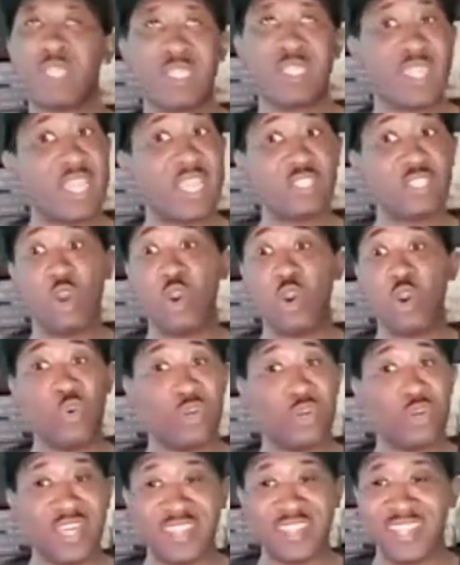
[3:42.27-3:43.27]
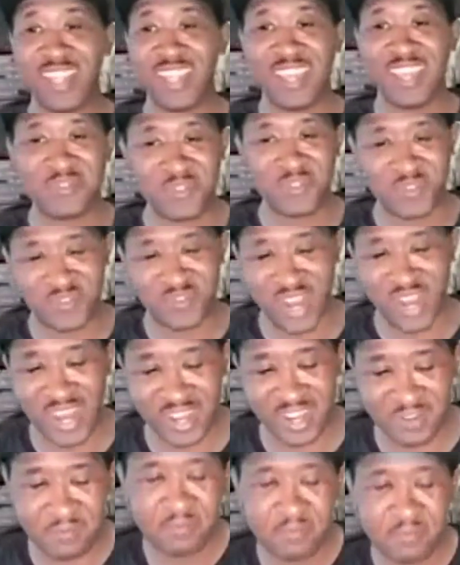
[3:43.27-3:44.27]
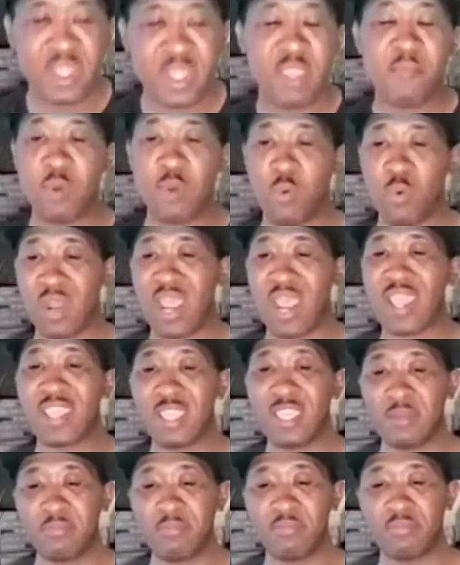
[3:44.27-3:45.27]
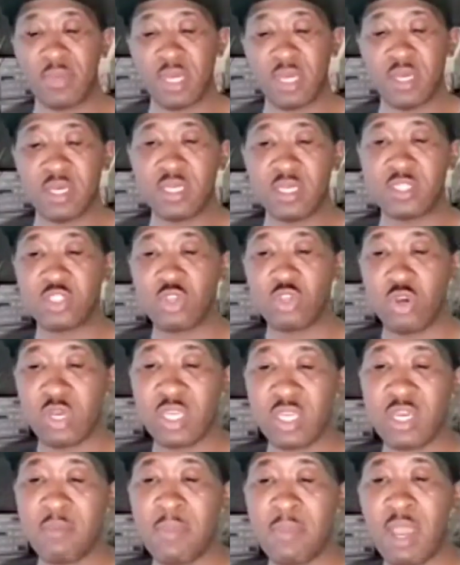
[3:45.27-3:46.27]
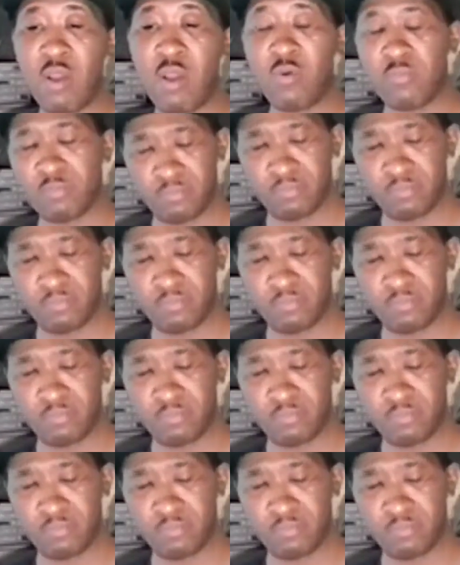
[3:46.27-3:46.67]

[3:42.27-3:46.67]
That's a whole nother level, right? But what I am talking about